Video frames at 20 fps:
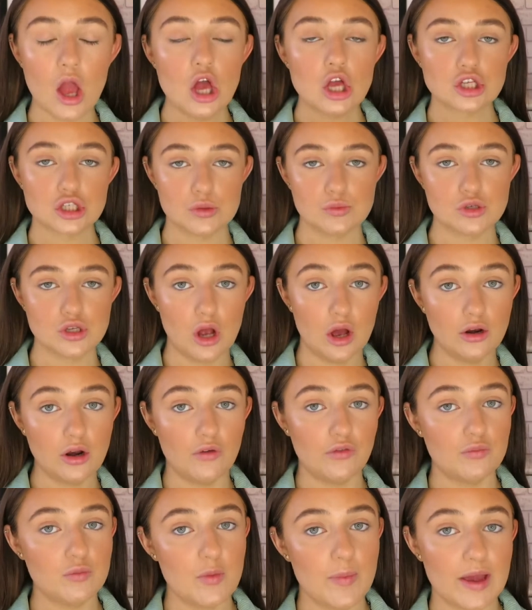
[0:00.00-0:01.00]
So I'm starting
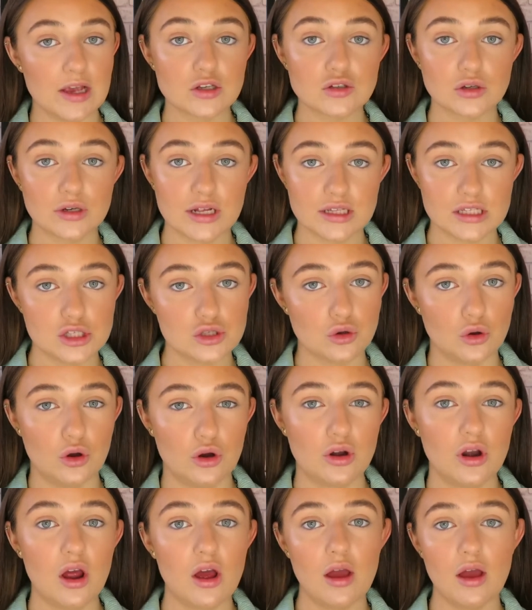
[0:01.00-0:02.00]
off with my base already
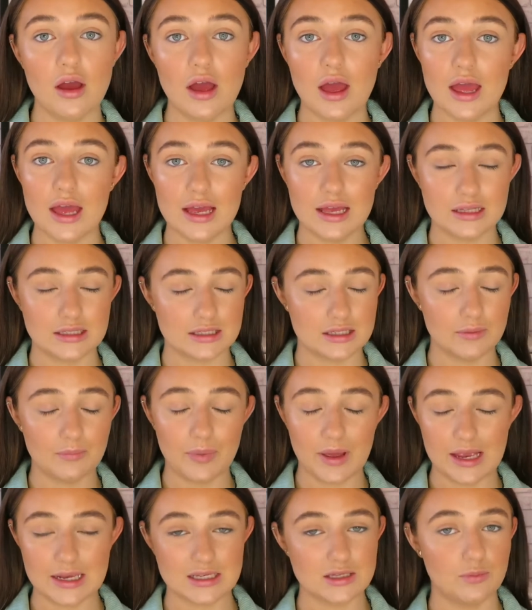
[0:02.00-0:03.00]
done. It's
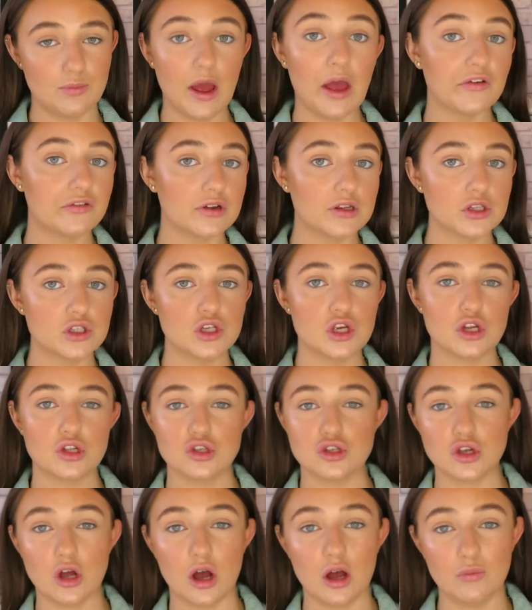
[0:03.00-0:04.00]
personal preference. You can
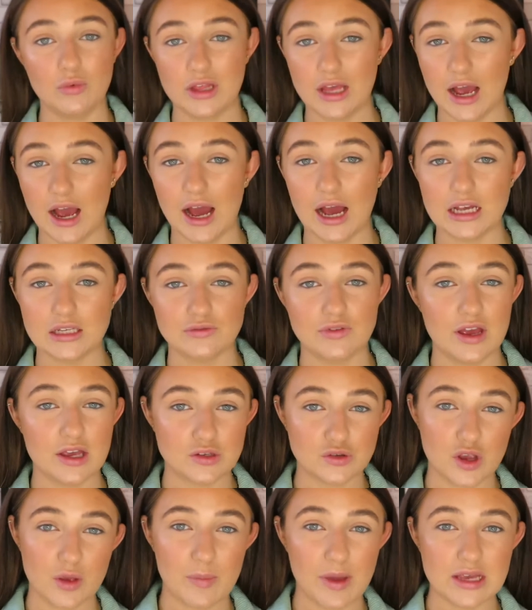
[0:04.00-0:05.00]
start with your eyes first
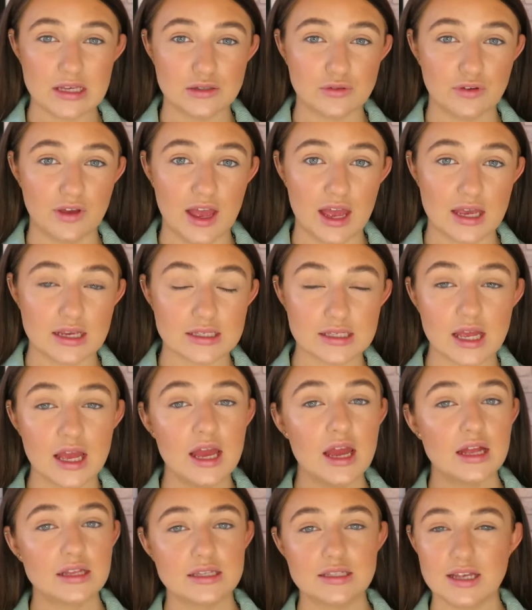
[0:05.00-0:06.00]
or your base first.
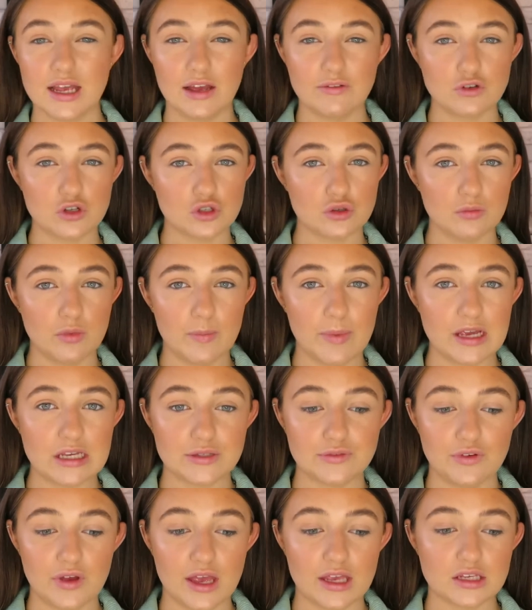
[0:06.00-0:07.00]
Today I've just done my base
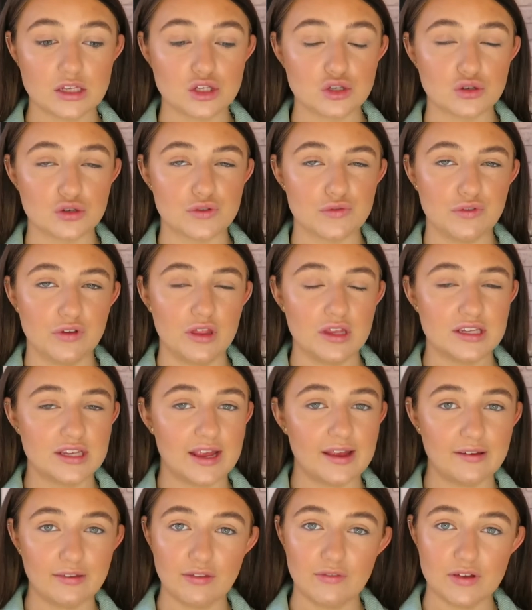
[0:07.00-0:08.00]
first just for the
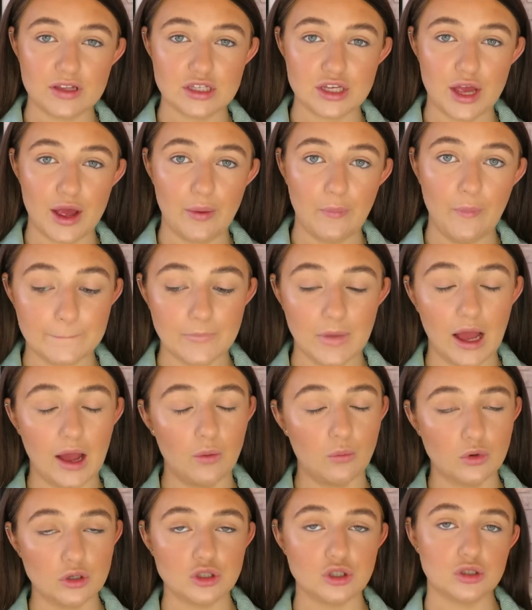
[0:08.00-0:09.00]
sake of the video. I
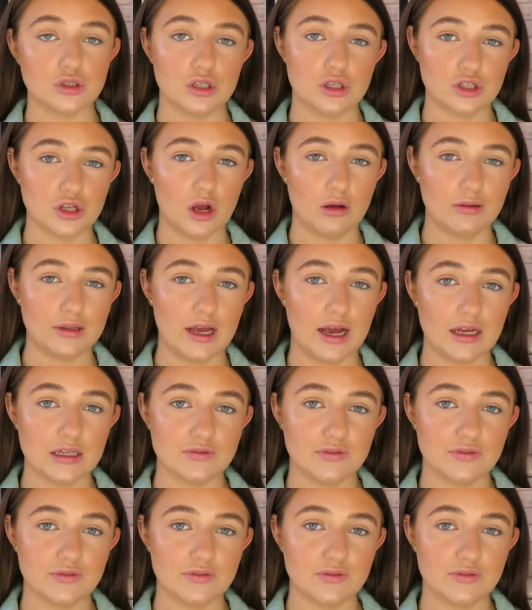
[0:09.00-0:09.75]
would usually start with eyes